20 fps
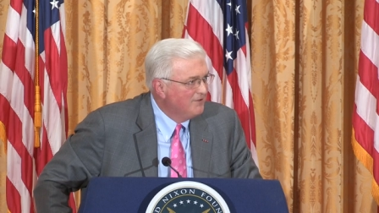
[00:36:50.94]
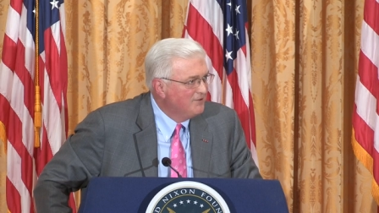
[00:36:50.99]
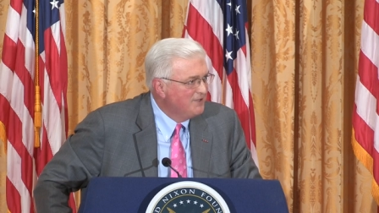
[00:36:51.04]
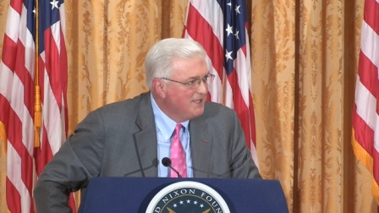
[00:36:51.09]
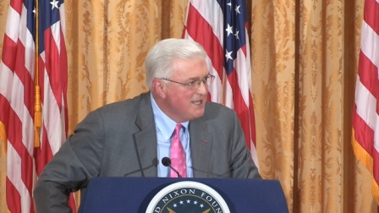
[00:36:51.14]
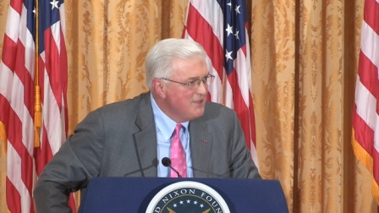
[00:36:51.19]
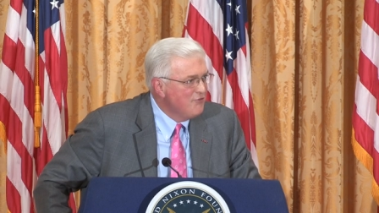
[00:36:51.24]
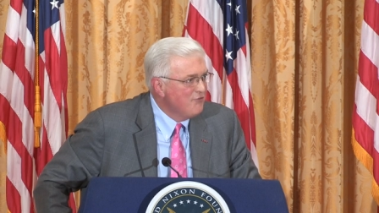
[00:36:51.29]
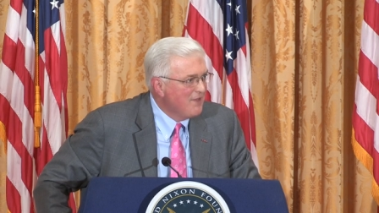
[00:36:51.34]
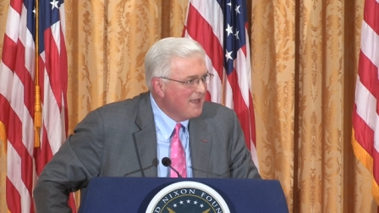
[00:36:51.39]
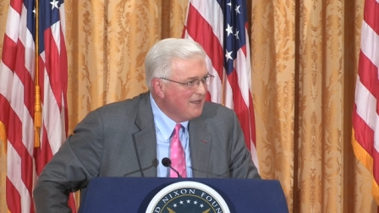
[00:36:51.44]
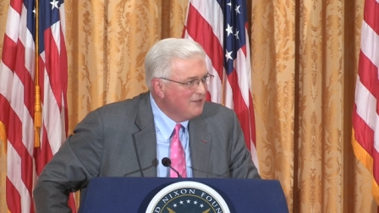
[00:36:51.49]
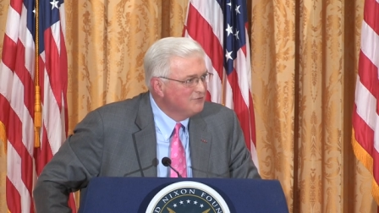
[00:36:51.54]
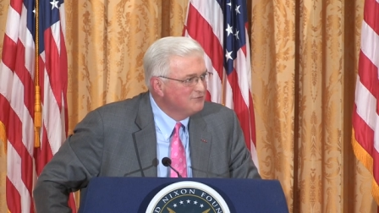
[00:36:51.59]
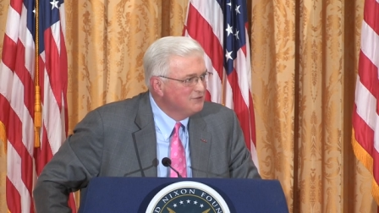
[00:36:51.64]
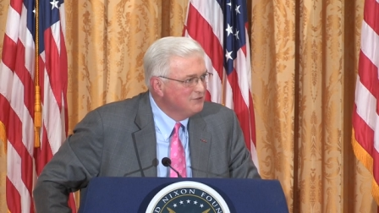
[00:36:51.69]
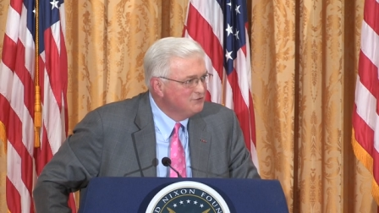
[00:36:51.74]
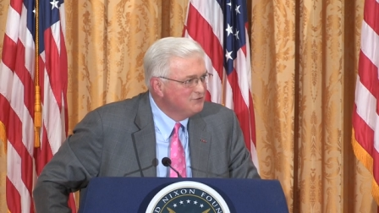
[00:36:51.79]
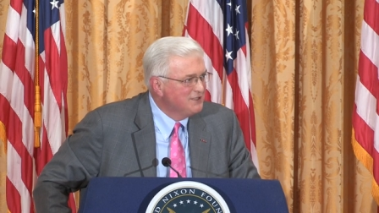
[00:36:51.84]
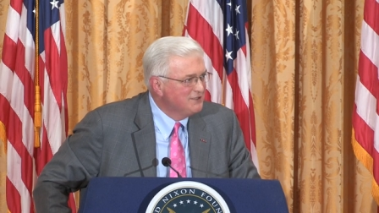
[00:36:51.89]

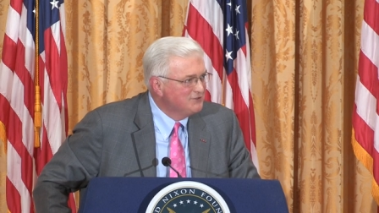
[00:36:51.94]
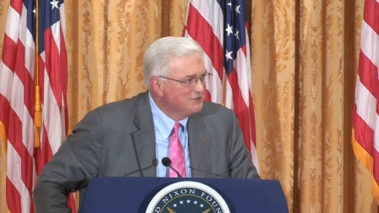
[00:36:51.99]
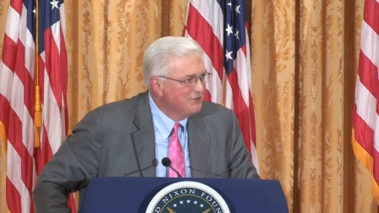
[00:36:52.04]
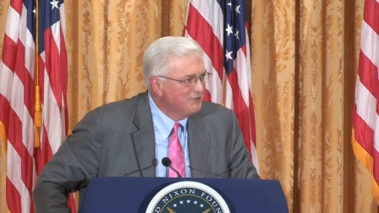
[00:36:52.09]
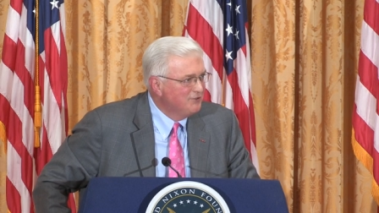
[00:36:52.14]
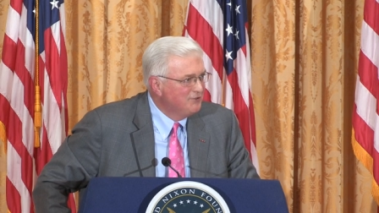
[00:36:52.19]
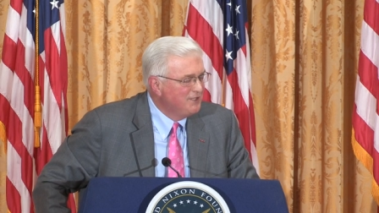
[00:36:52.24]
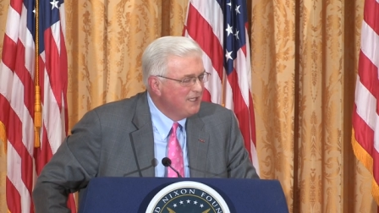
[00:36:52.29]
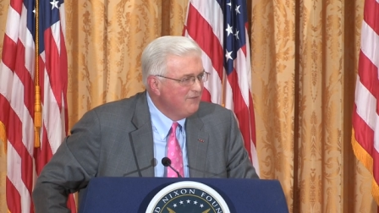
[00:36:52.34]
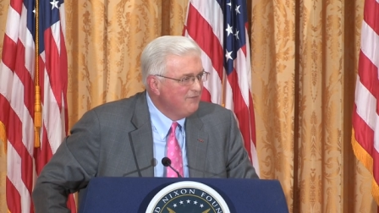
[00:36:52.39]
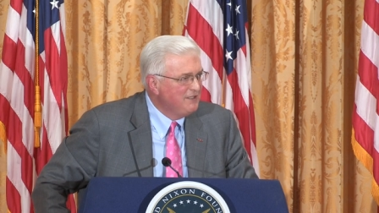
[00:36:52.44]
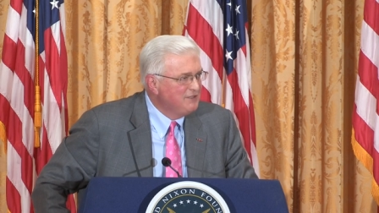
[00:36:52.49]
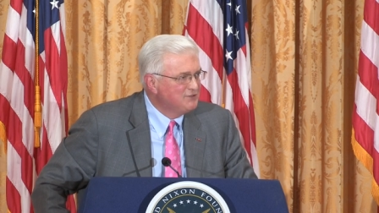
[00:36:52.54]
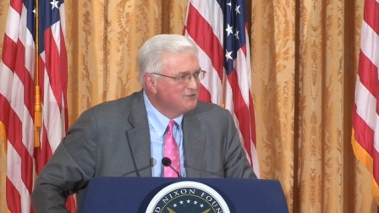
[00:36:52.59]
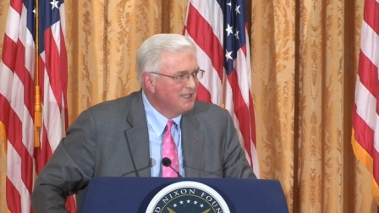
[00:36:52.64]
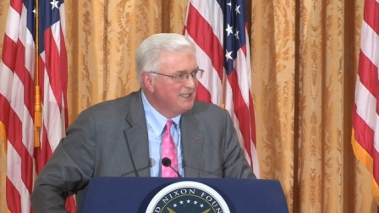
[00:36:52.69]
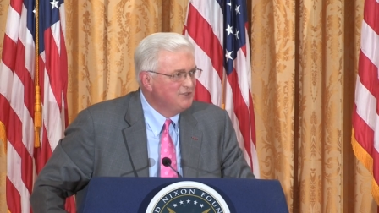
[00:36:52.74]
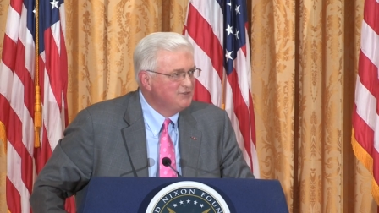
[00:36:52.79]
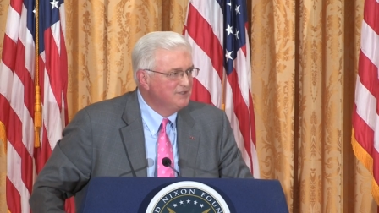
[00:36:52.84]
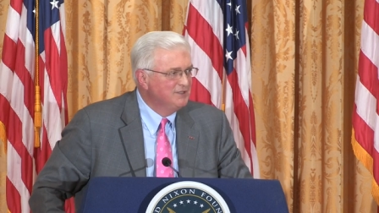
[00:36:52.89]
10,600 TV
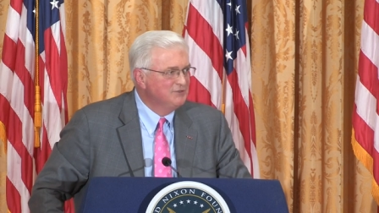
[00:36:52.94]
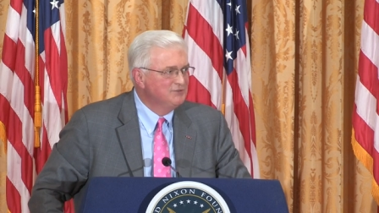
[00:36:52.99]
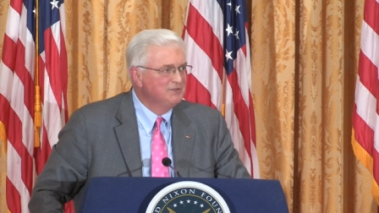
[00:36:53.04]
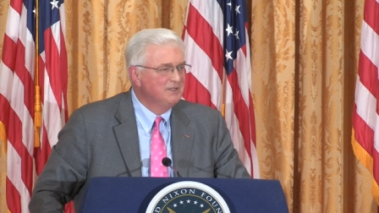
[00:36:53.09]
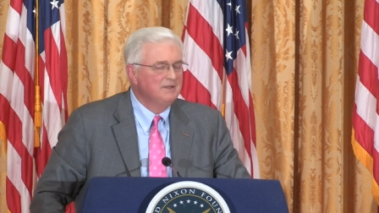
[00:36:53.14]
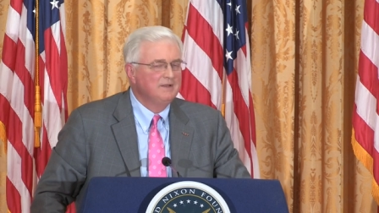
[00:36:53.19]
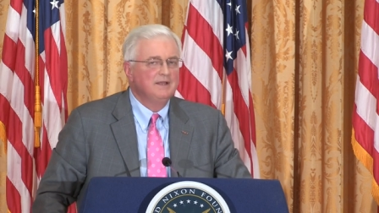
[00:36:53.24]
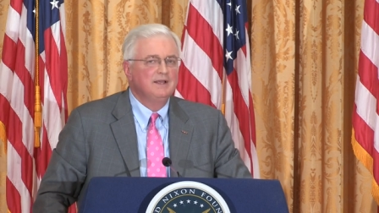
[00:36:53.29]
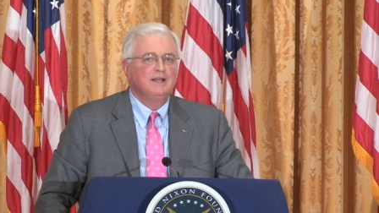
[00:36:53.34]
stations.